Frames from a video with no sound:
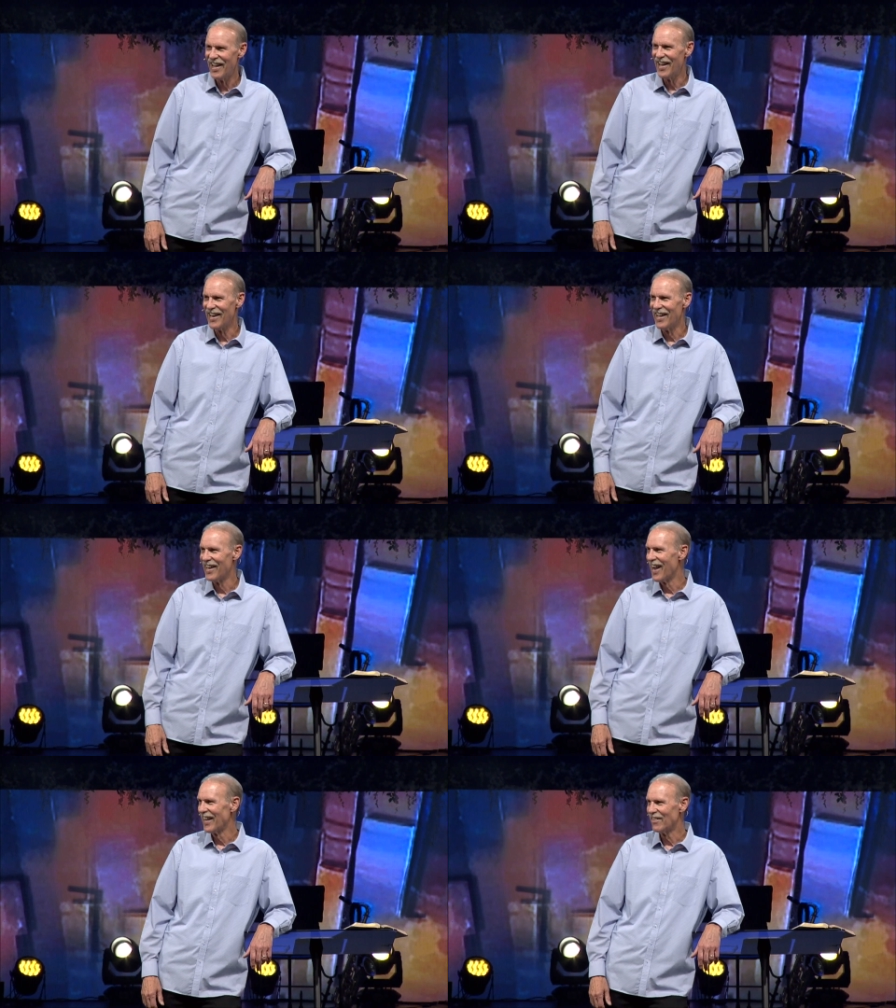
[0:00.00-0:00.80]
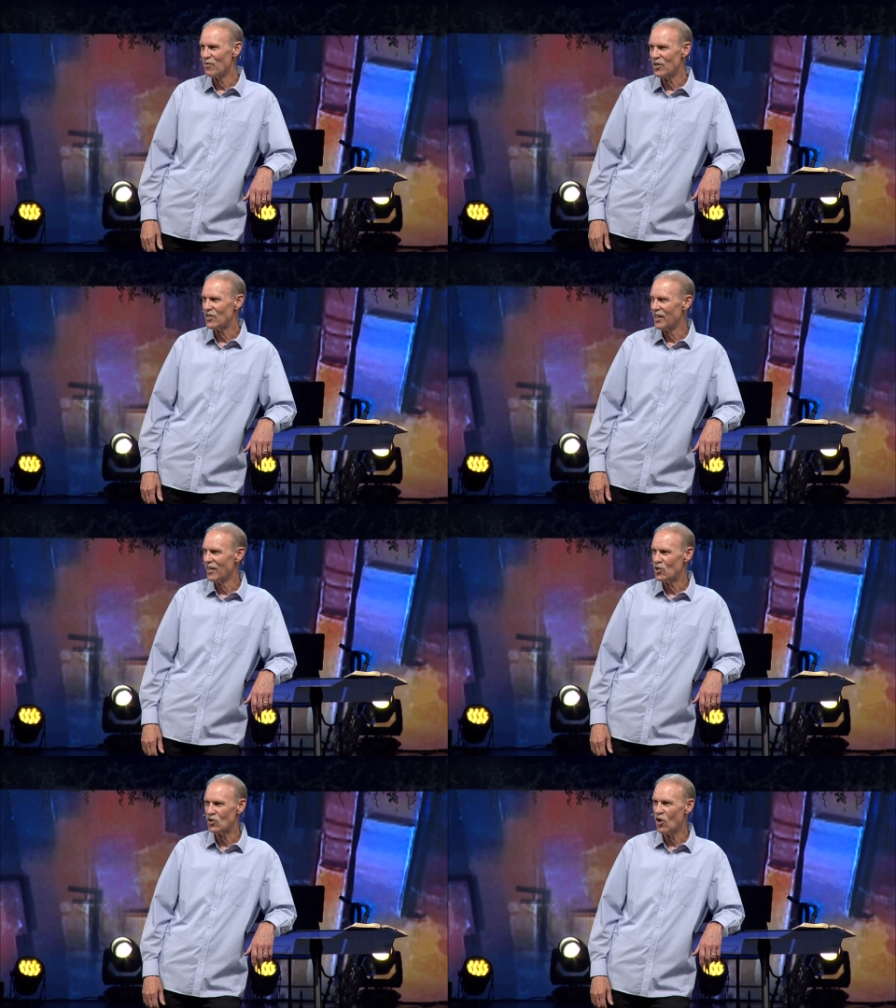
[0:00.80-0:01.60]
And, and I was
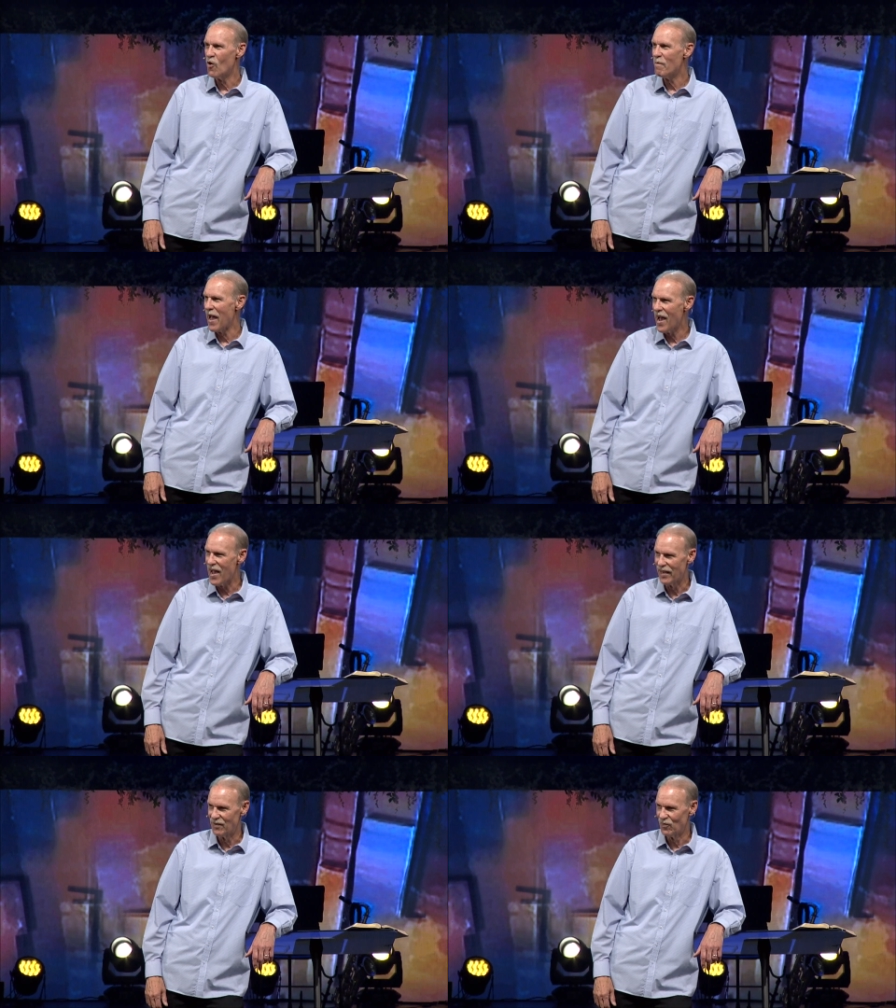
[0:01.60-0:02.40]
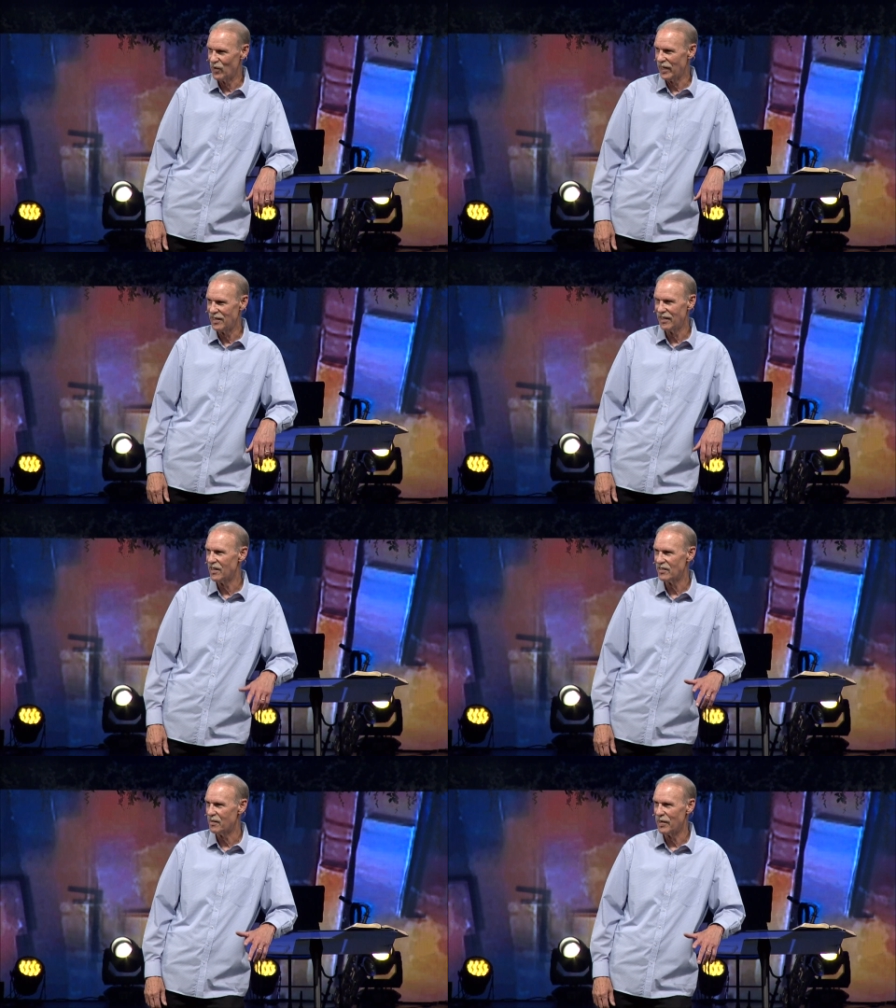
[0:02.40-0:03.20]
so mad when he did
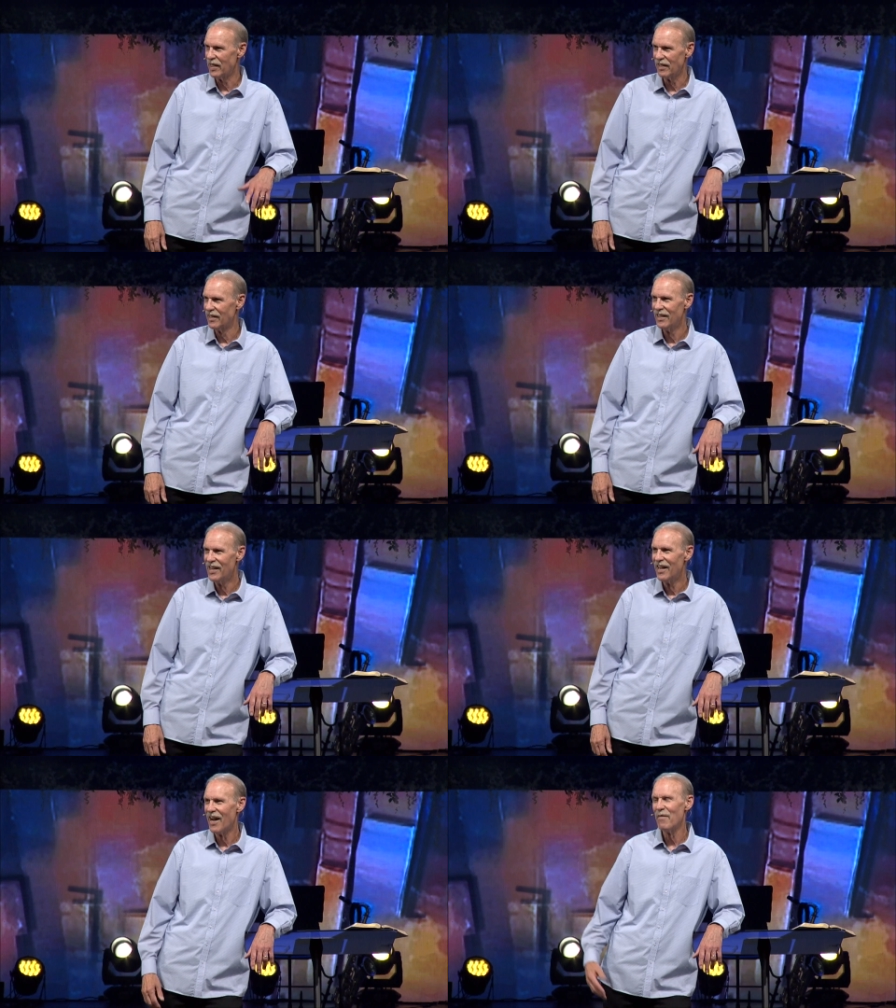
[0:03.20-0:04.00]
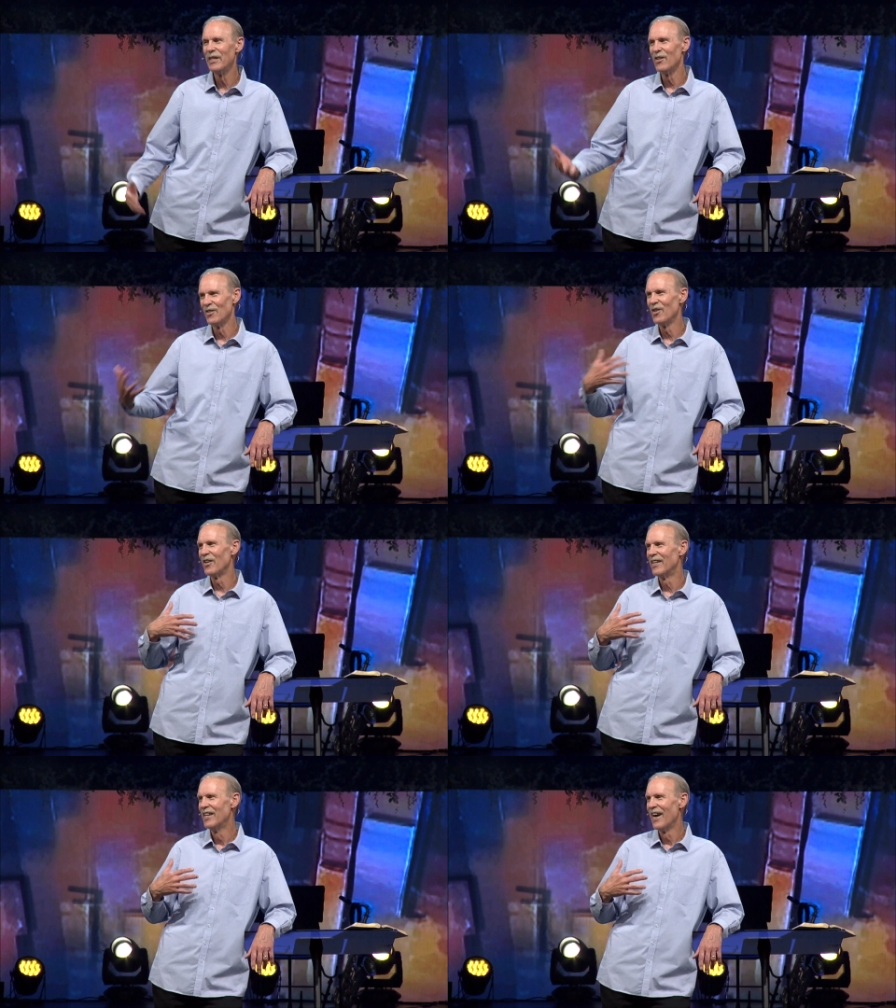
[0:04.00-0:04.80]
this to me. And, I mean, you
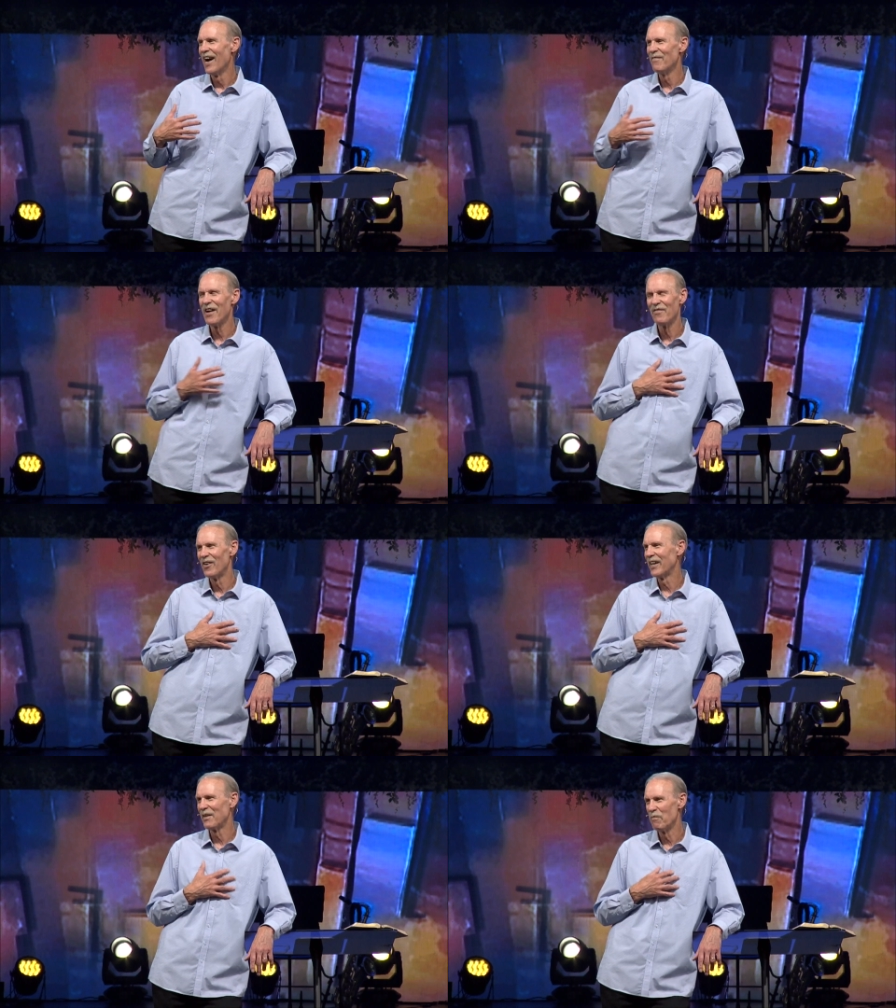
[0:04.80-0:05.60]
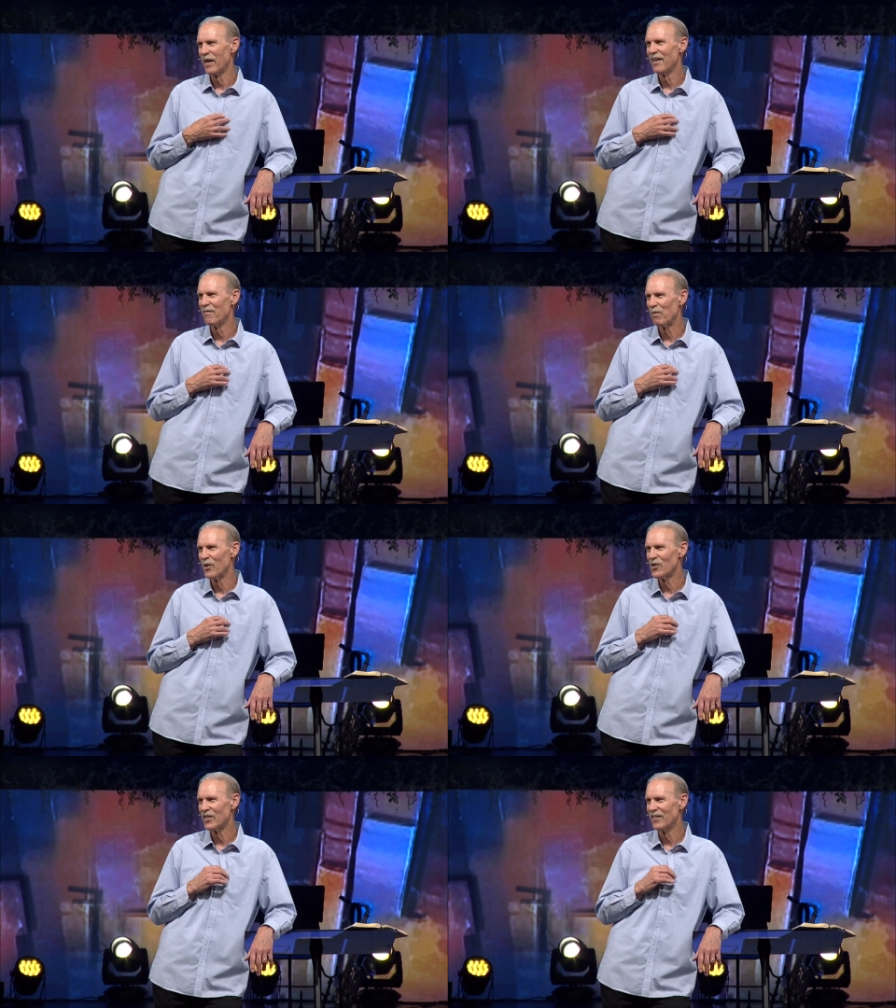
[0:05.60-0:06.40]
know, I'm not a very competitive
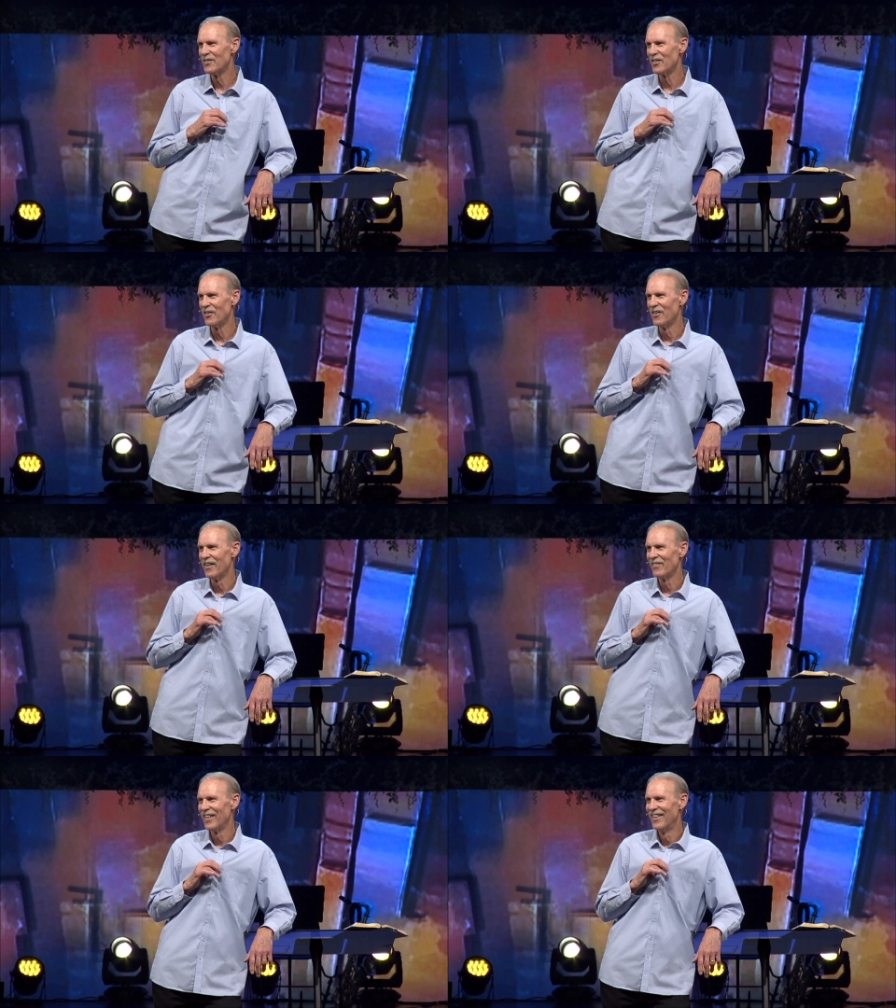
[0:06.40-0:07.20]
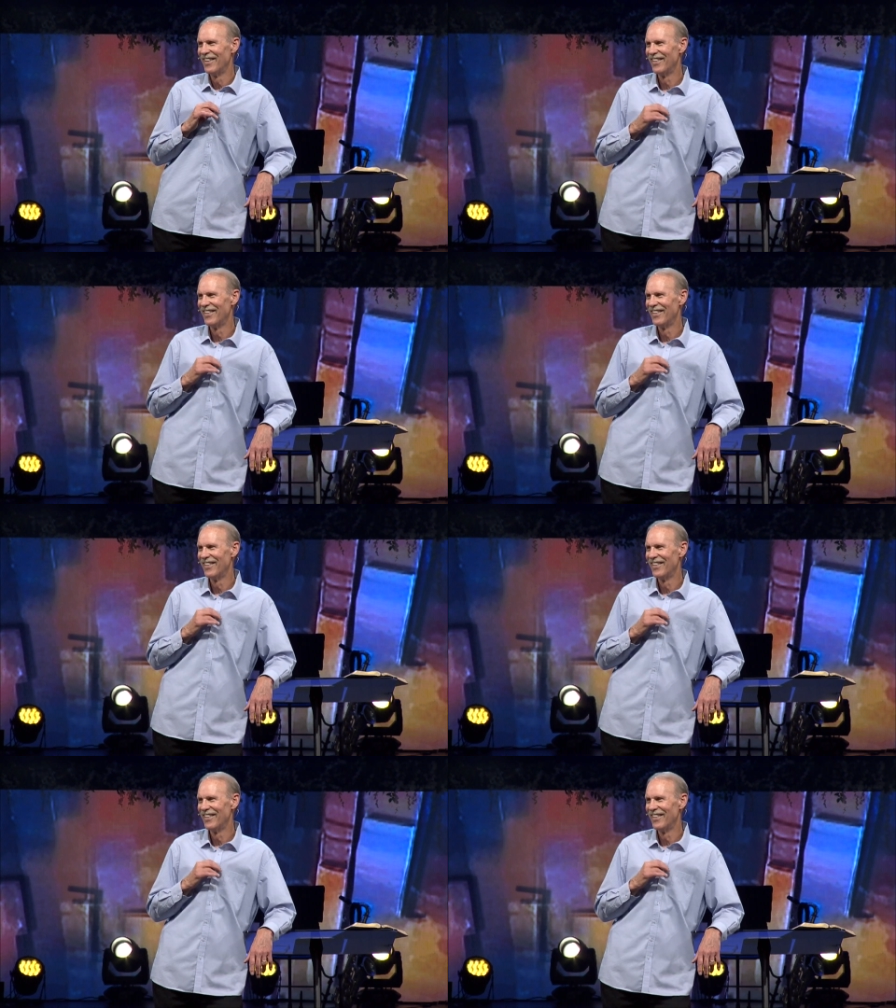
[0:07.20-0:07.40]
person, so you have to.